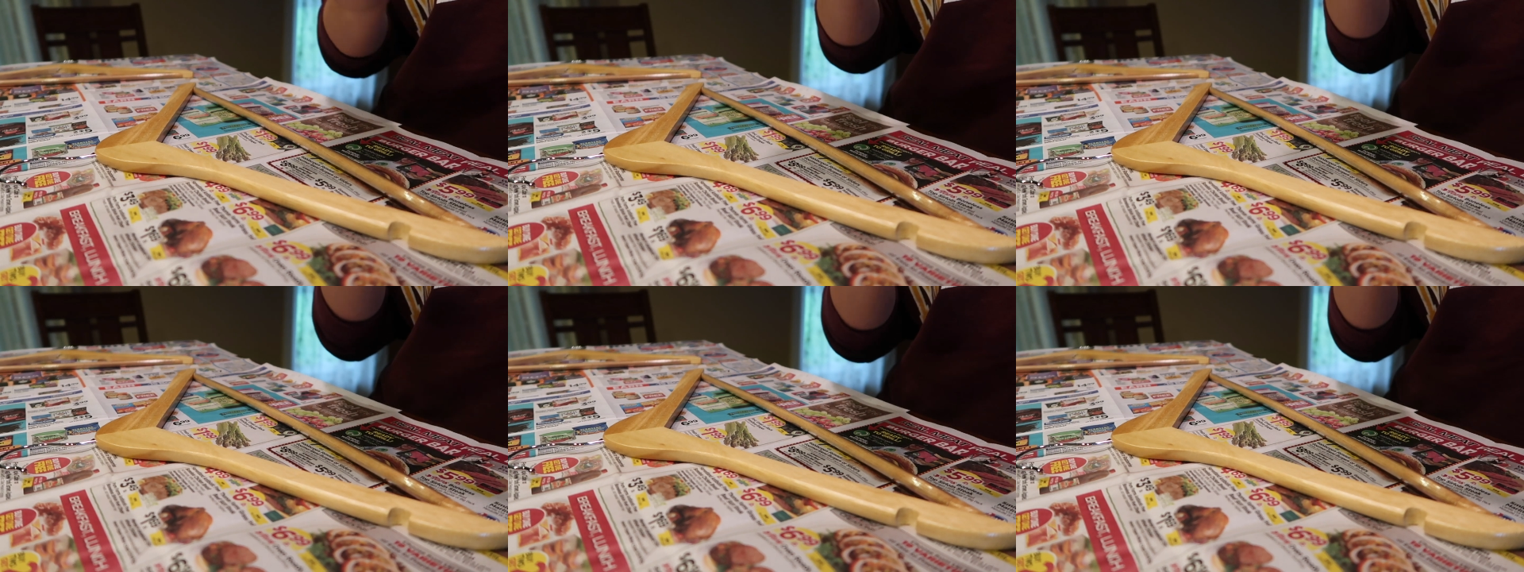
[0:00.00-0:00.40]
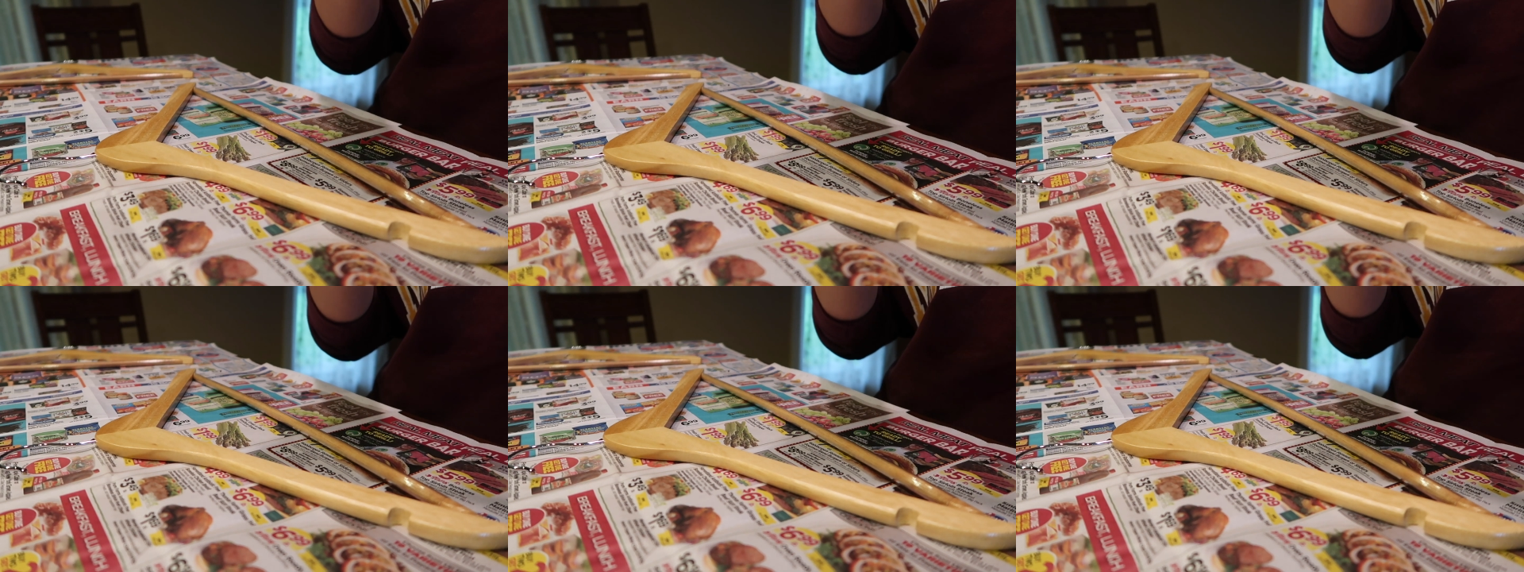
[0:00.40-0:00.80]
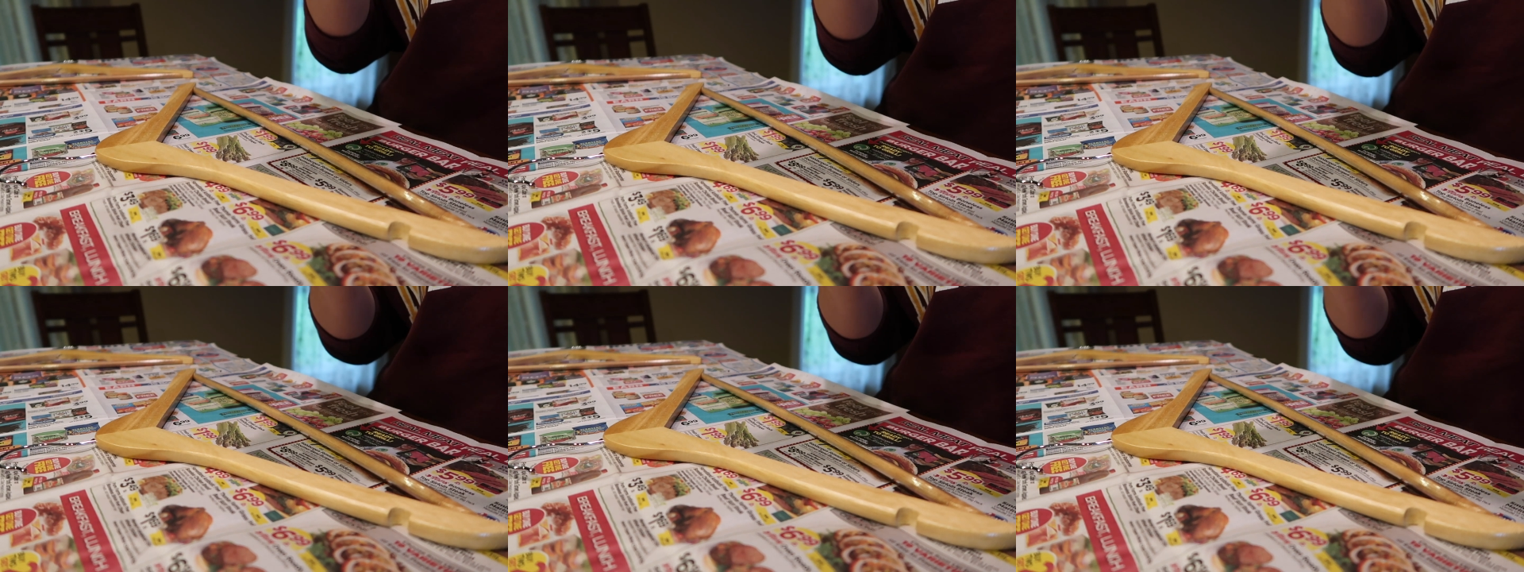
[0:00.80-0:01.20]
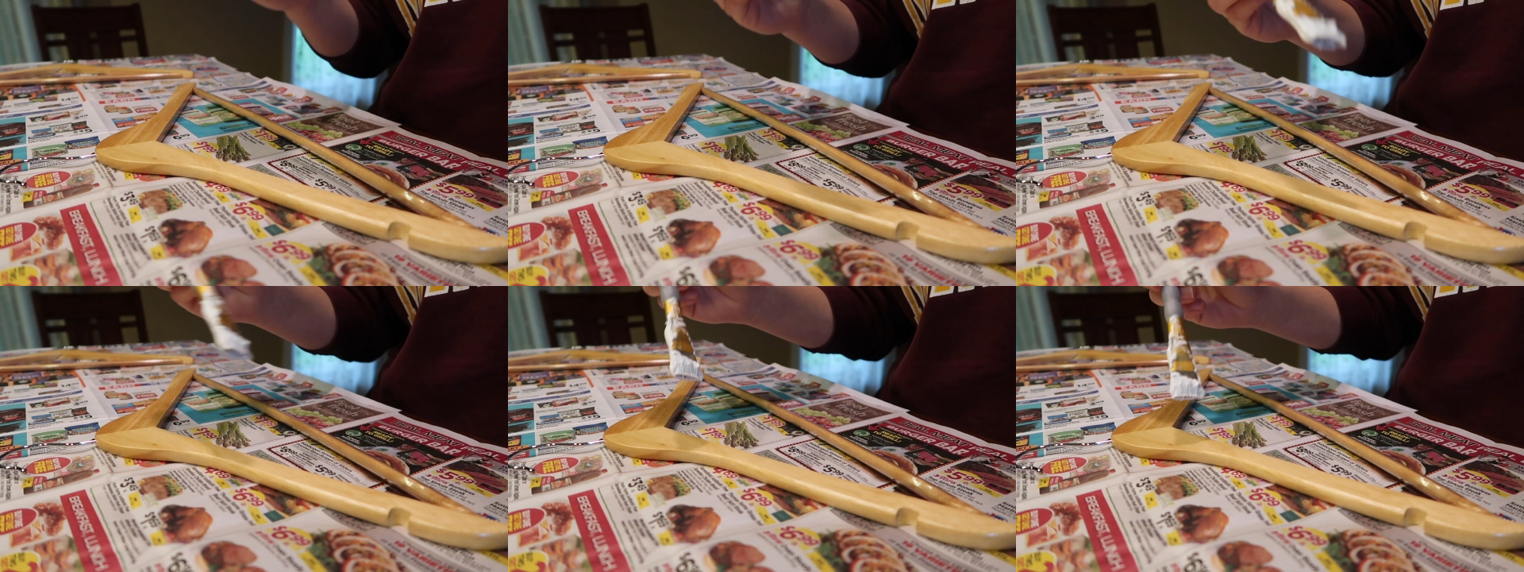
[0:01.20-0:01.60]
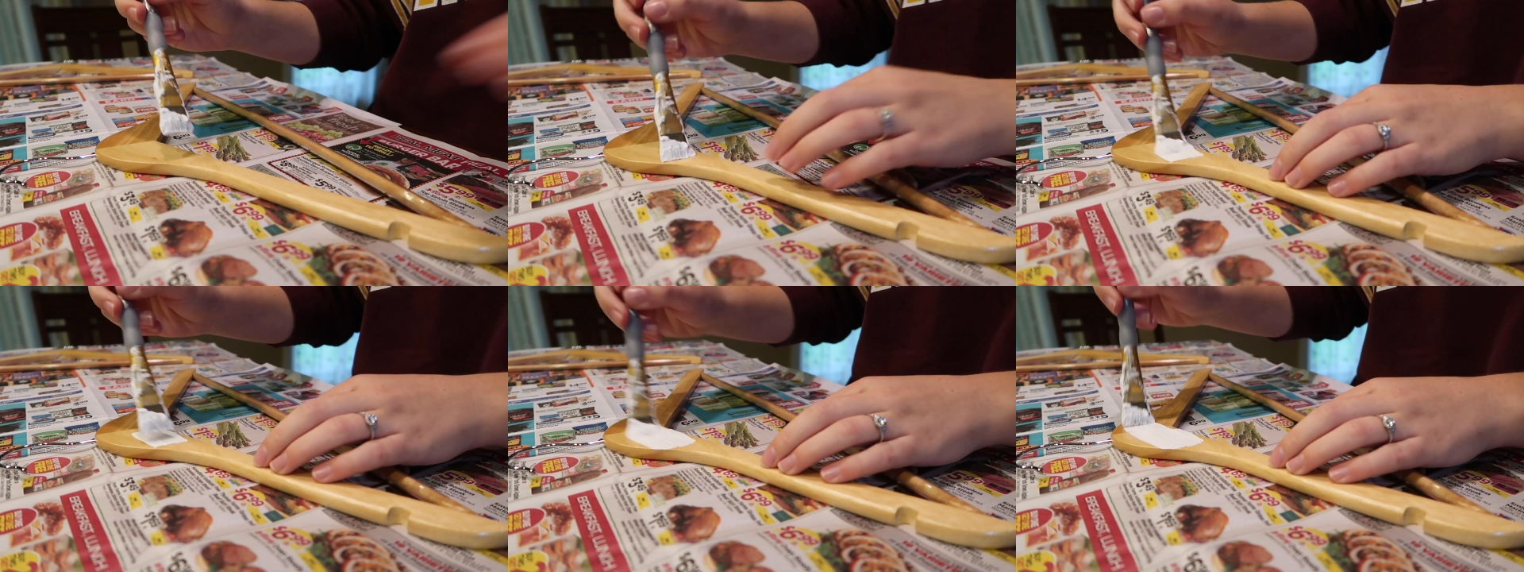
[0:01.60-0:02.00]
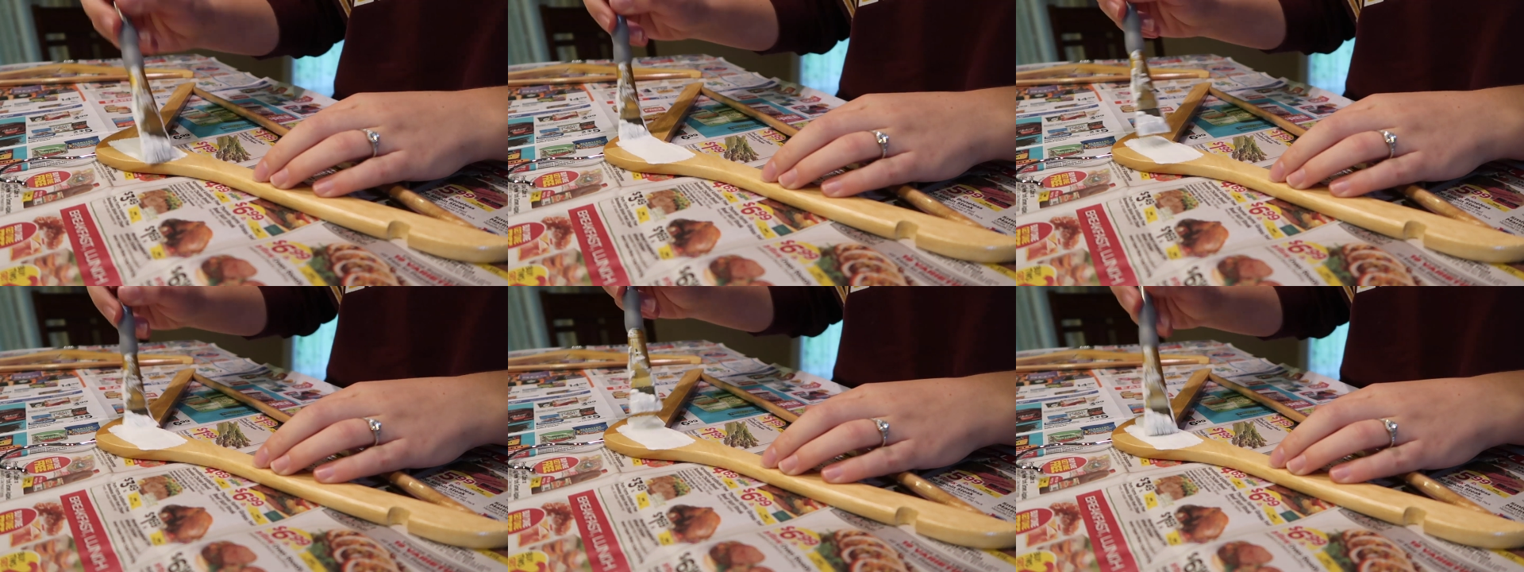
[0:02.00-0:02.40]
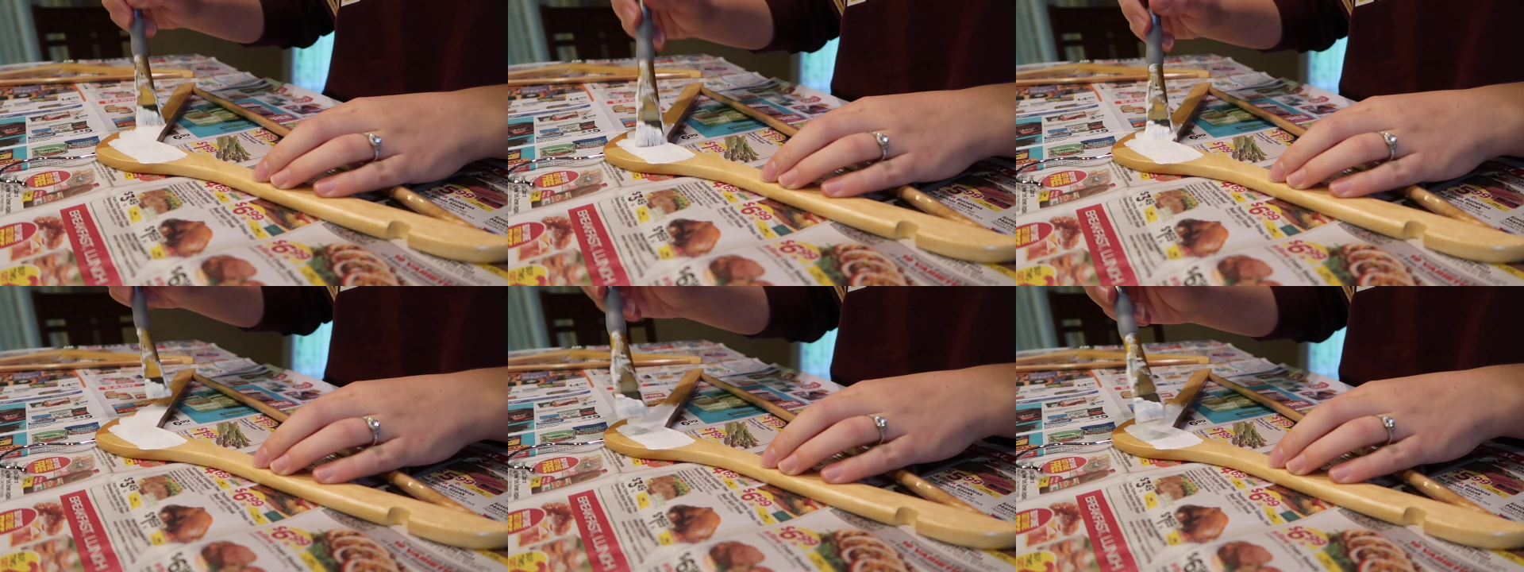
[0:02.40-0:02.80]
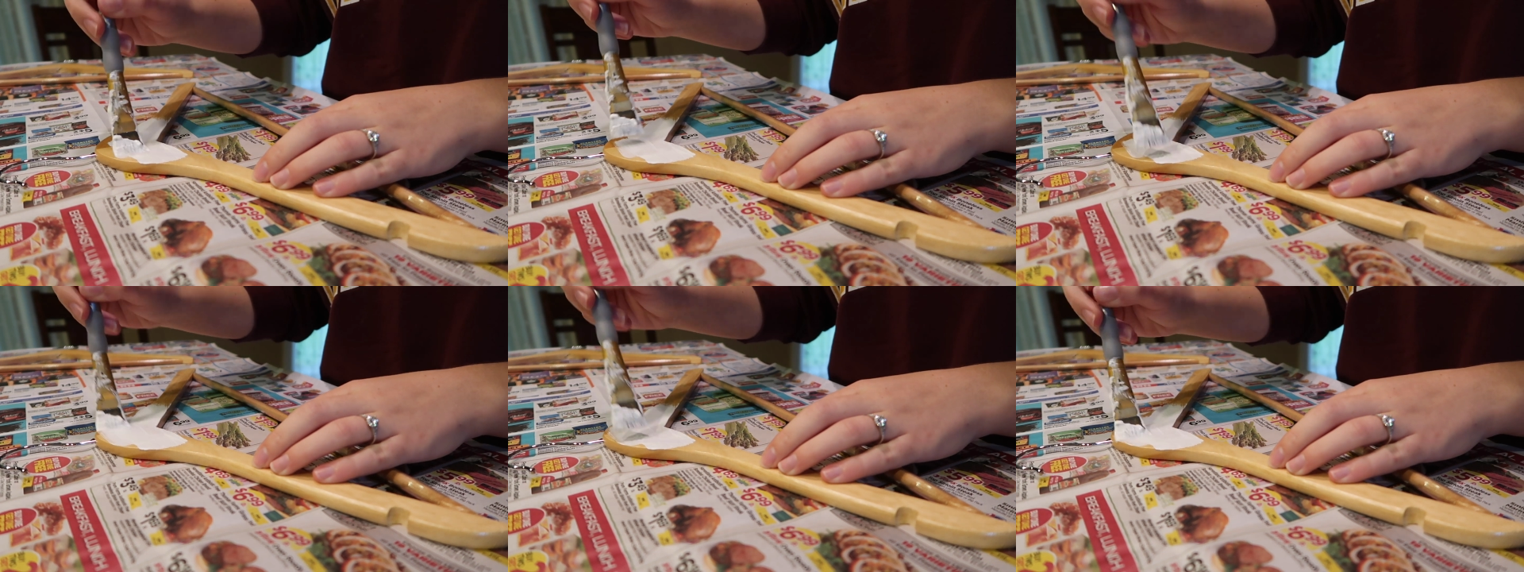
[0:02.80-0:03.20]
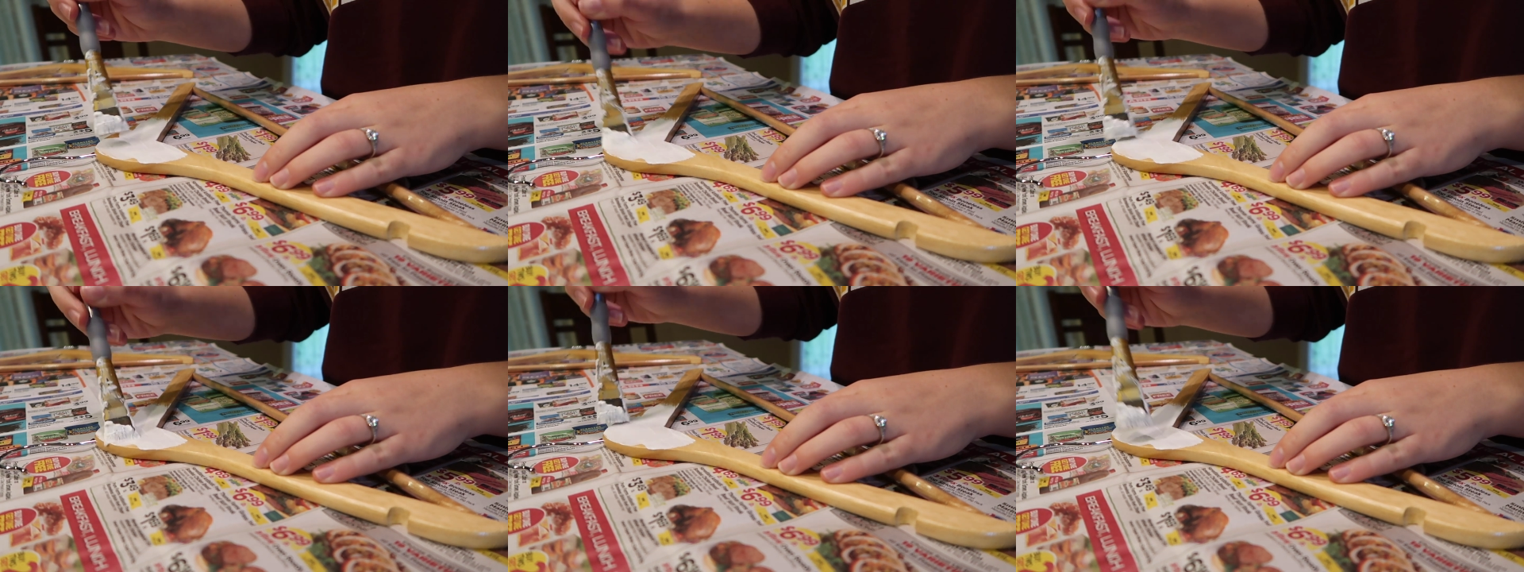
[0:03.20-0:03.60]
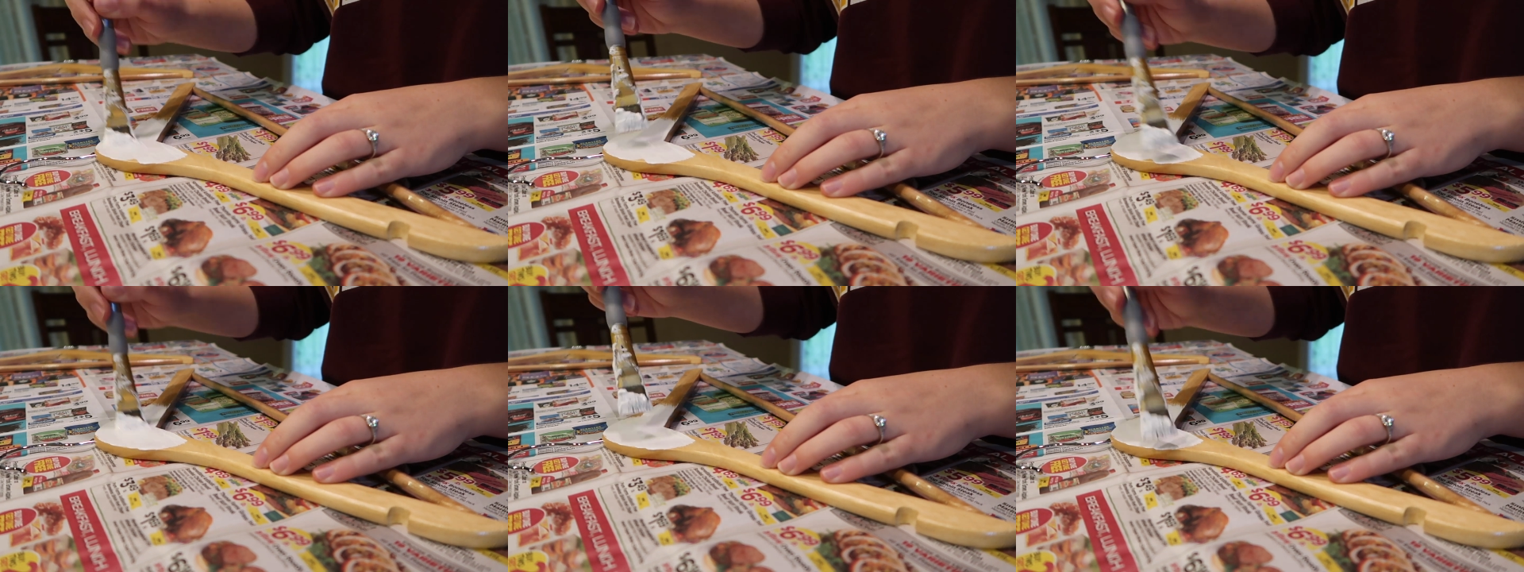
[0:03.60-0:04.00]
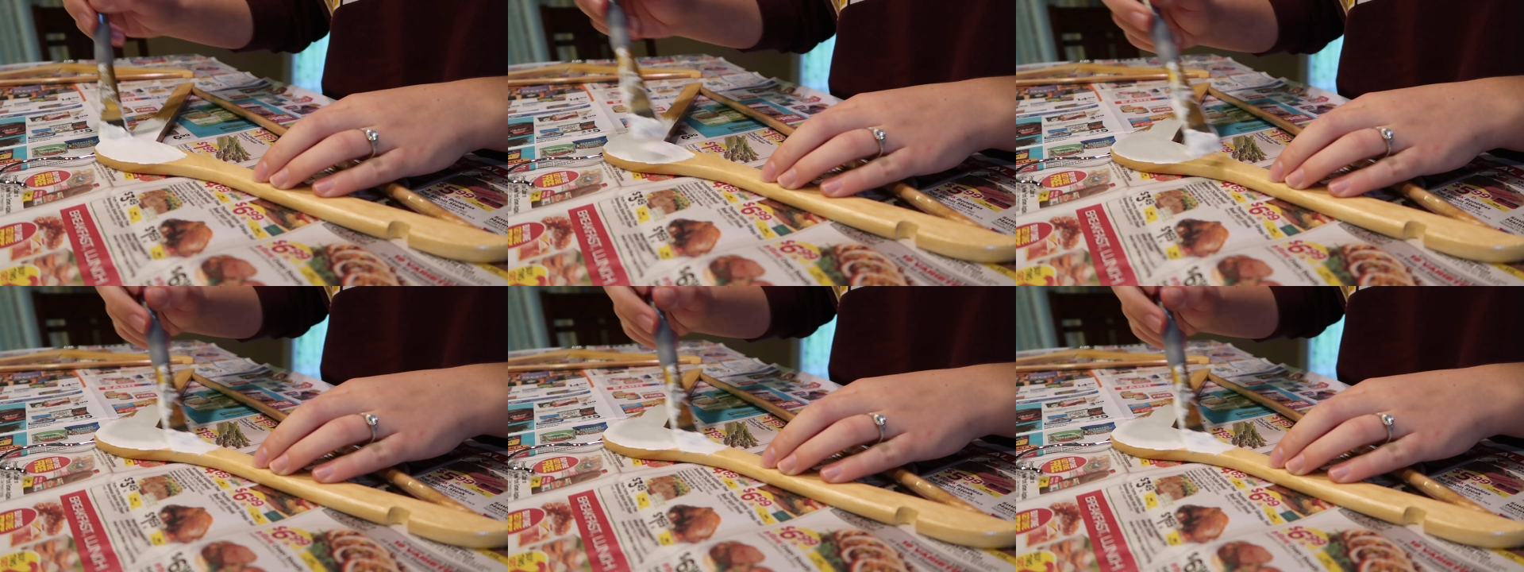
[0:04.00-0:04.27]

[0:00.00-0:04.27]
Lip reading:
(no speaker visible)